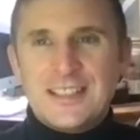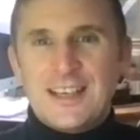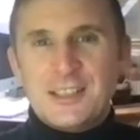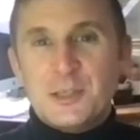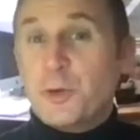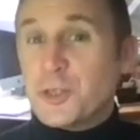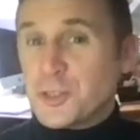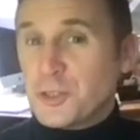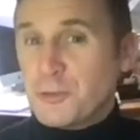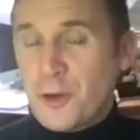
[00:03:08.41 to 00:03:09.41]
You worked
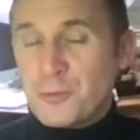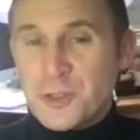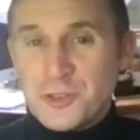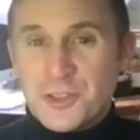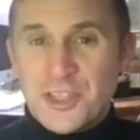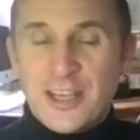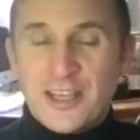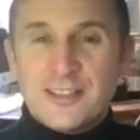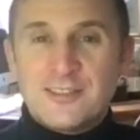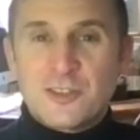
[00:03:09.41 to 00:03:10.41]
on the farm during the day
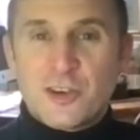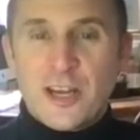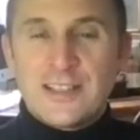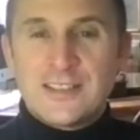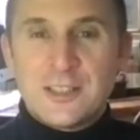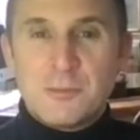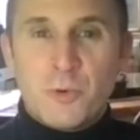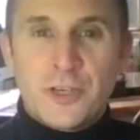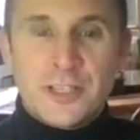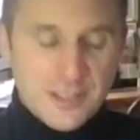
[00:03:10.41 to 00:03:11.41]
and trained in the
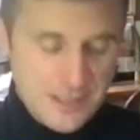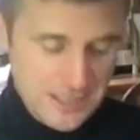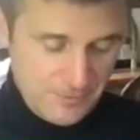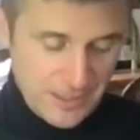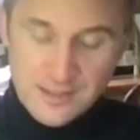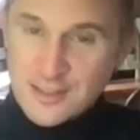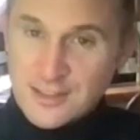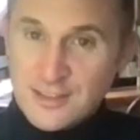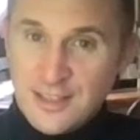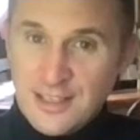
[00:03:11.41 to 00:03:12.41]
mornings and the evenings.
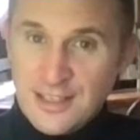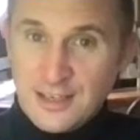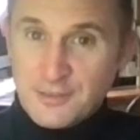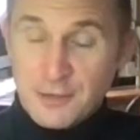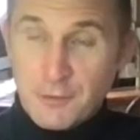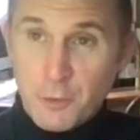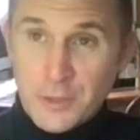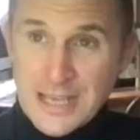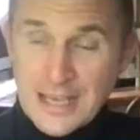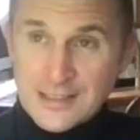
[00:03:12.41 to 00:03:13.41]
And I've kind of
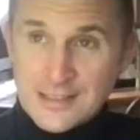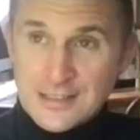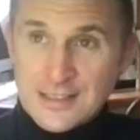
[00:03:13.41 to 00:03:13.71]
always had